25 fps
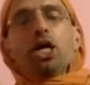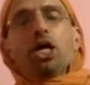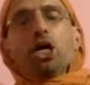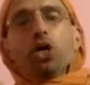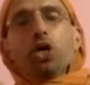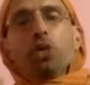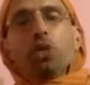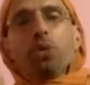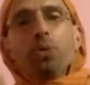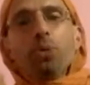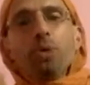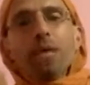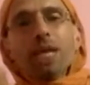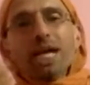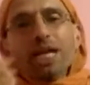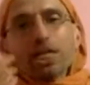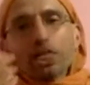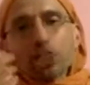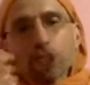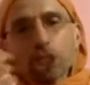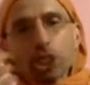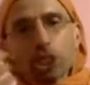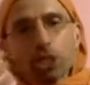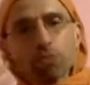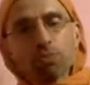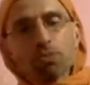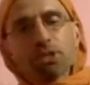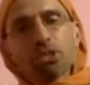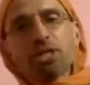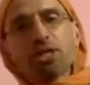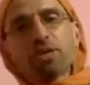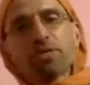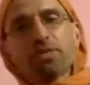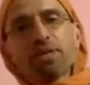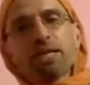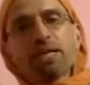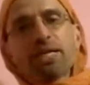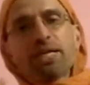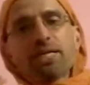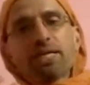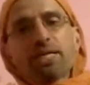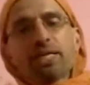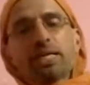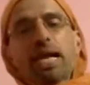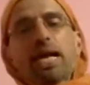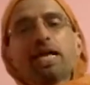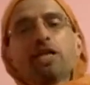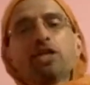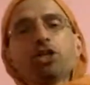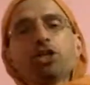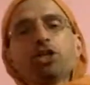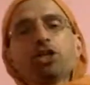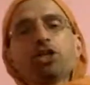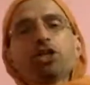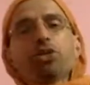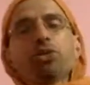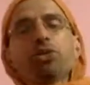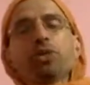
we actually observe it in an attitude